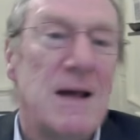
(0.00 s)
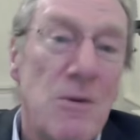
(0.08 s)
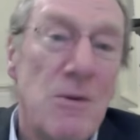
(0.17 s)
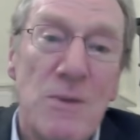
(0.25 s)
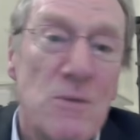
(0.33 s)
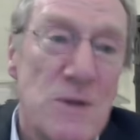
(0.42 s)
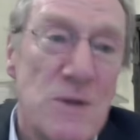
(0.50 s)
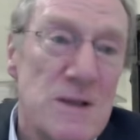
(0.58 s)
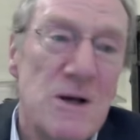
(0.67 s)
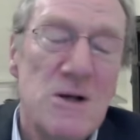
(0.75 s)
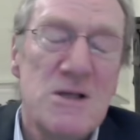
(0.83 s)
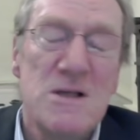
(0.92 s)
That moment
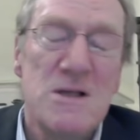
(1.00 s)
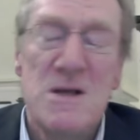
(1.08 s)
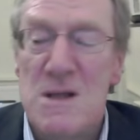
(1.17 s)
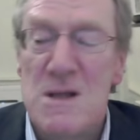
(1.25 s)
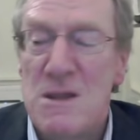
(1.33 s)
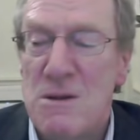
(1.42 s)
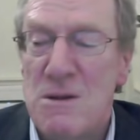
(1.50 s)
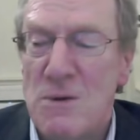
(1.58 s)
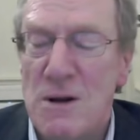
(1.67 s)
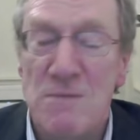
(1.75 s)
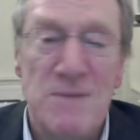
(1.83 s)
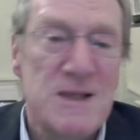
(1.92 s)
was lost
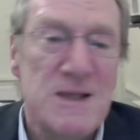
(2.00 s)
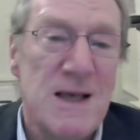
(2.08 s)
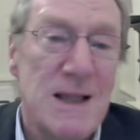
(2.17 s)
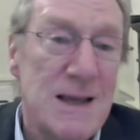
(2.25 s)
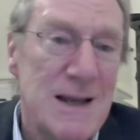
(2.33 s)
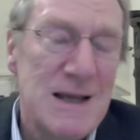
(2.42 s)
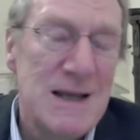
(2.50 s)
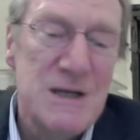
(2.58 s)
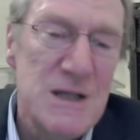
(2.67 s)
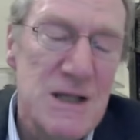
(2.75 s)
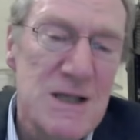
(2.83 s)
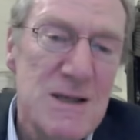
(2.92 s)
through a lot of
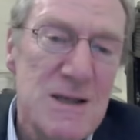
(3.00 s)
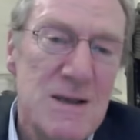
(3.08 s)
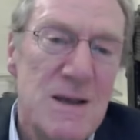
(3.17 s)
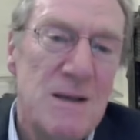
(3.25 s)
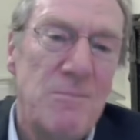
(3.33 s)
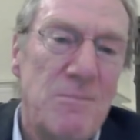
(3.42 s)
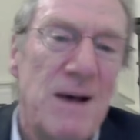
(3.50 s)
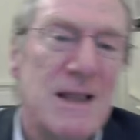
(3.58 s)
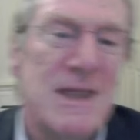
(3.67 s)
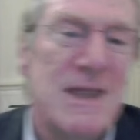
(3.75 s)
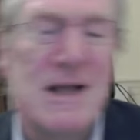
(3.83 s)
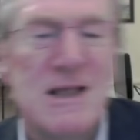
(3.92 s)
miscalculations and
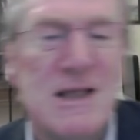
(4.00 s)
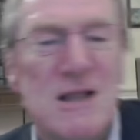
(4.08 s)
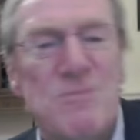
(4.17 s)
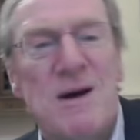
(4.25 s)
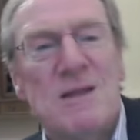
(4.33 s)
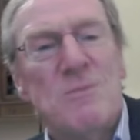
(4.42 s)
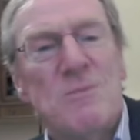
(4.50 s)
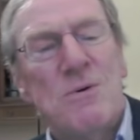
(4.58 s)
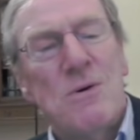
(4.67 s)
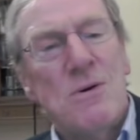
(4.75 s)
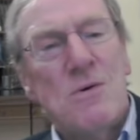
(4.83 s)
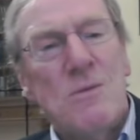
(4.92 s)
bad tactics by the
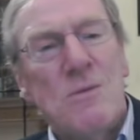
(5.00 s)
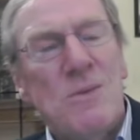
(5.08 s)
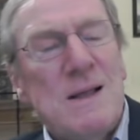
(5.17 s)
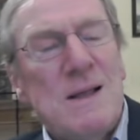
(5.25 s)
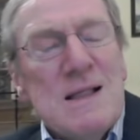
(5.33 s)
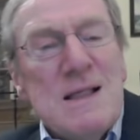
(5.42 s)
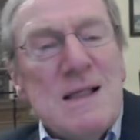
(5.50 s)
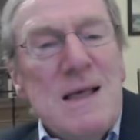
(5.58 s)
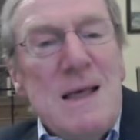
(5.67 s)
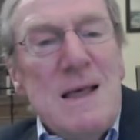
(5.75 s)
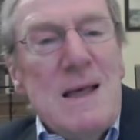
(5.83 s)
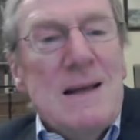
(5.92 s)
pro-Europeans.
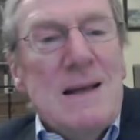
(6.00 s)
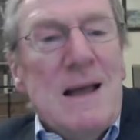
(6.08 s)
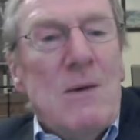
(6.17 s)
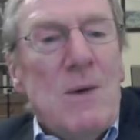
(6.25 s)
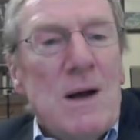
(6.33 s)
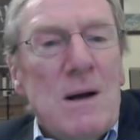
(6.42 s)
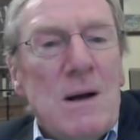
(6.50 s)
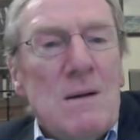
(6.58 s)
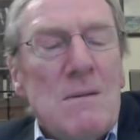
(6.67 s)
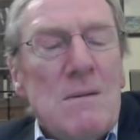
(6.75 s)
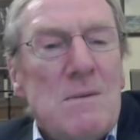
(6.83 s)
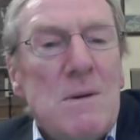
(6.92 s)
And now we
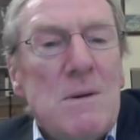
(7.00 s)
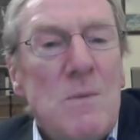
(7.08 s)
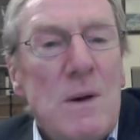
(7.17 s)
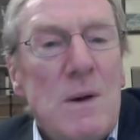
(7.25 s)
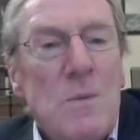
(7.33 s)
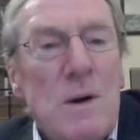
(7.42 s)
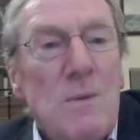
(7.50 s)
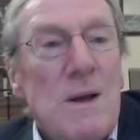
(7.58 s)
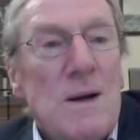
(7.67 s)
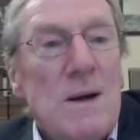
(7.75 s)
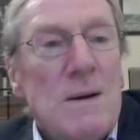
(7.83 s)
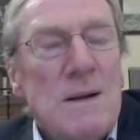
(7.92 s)
are where
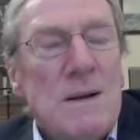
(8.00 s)
we are.